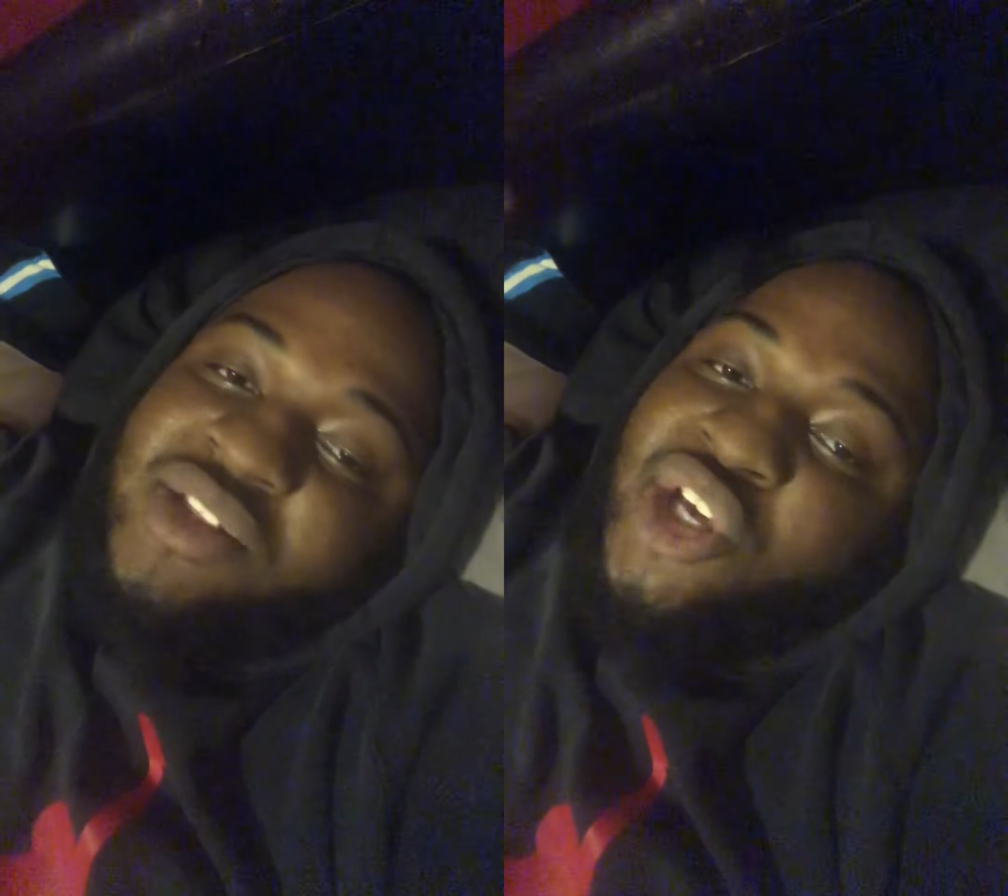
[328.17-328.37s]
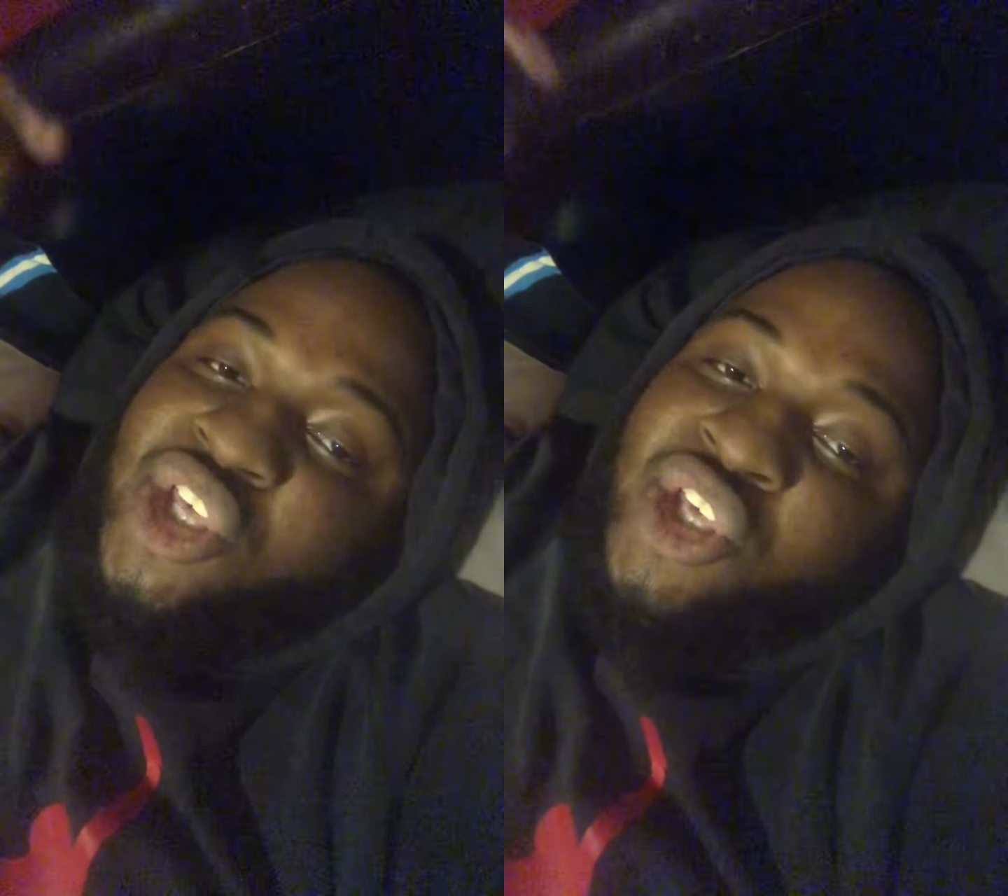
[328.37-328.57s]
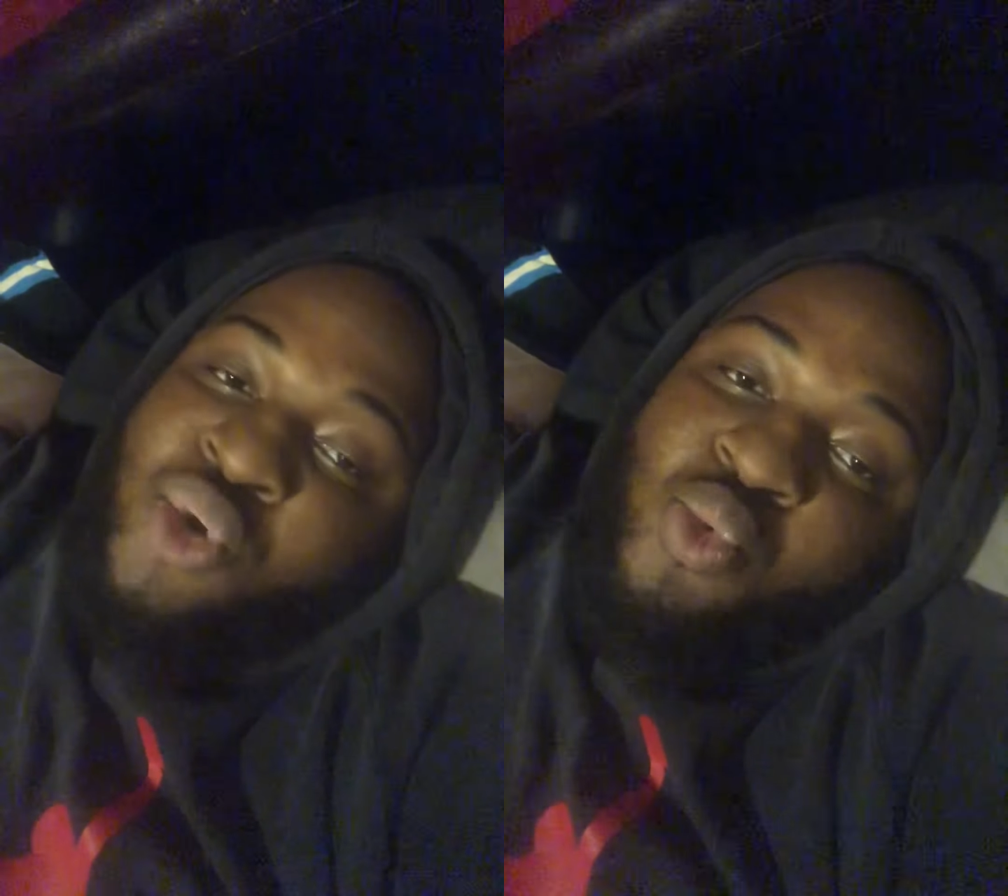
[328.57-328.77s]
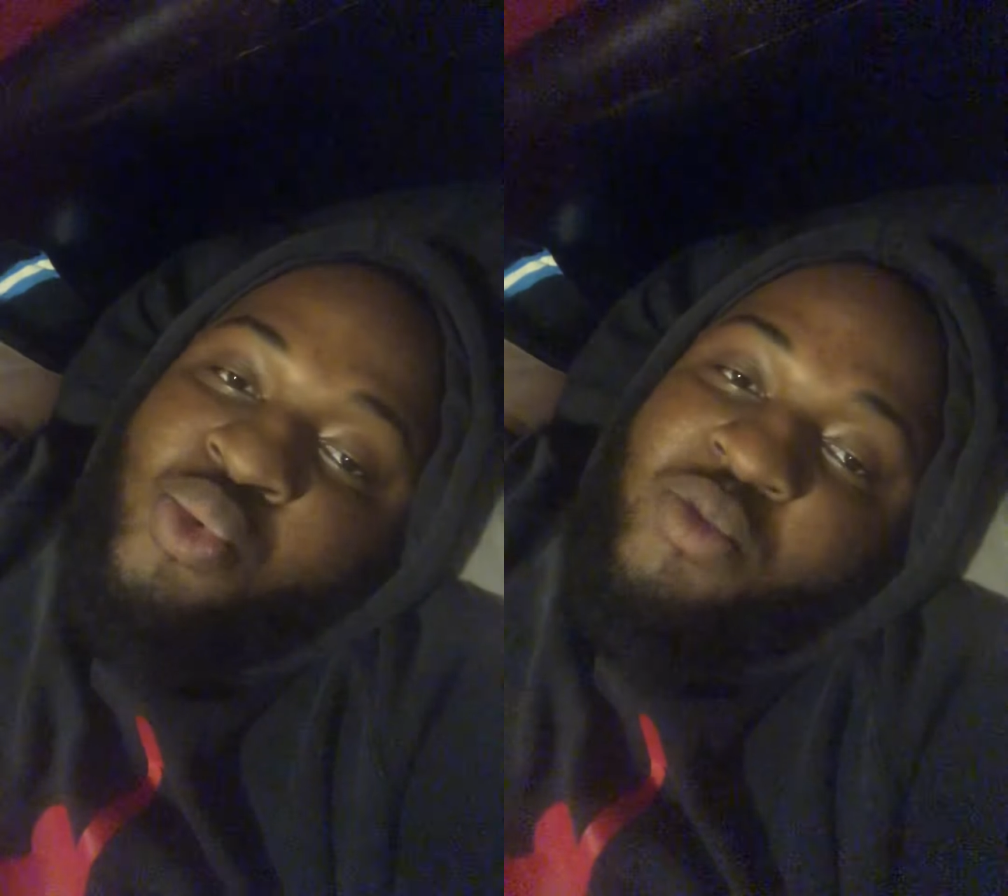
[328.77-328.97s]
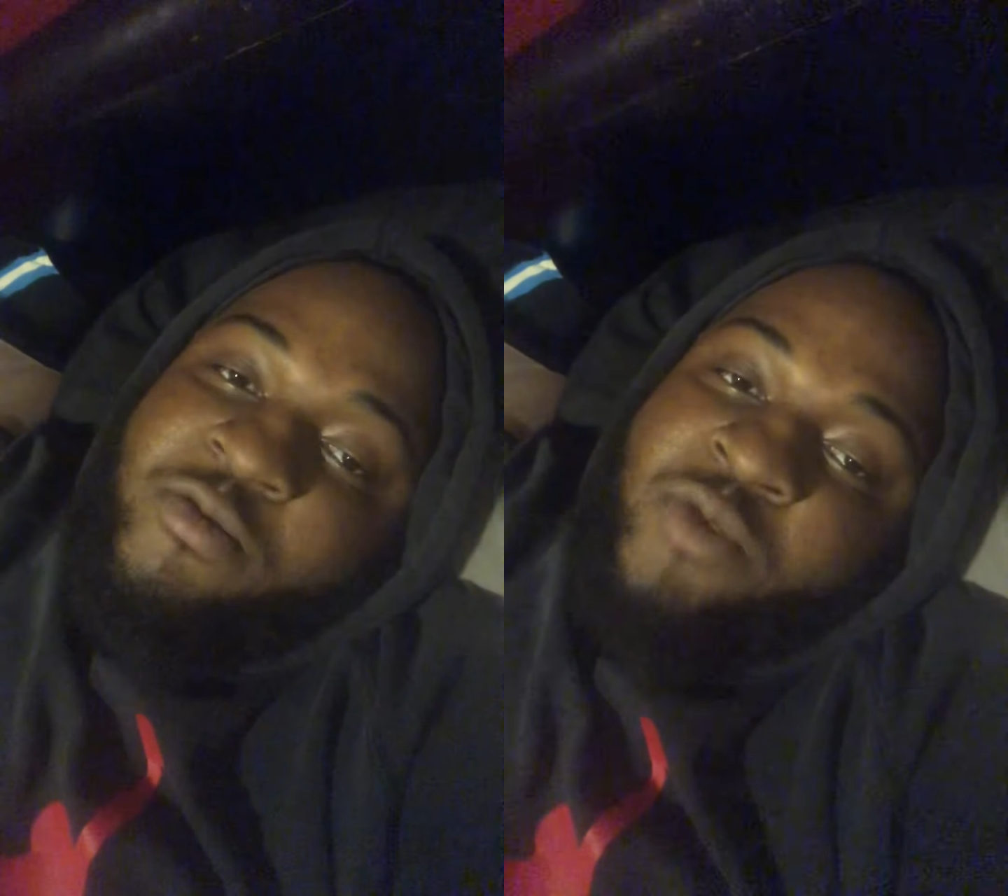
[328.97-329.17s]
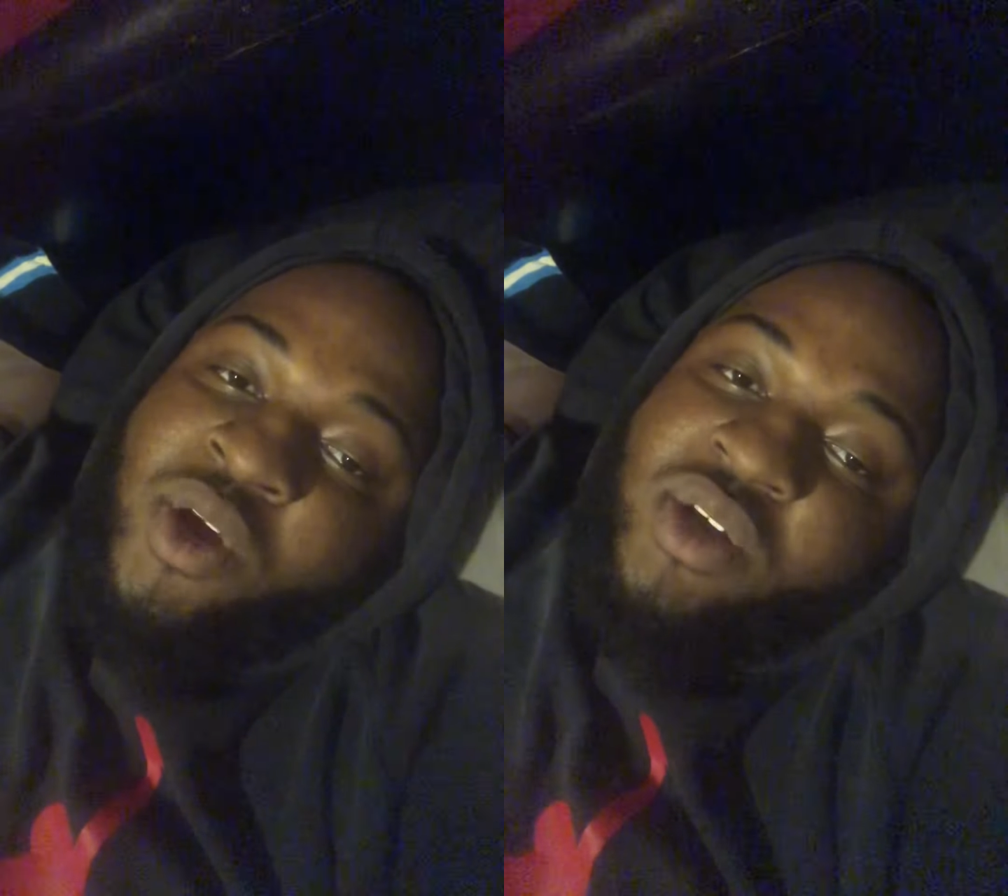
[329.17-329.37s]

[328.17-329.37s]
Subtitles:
the youth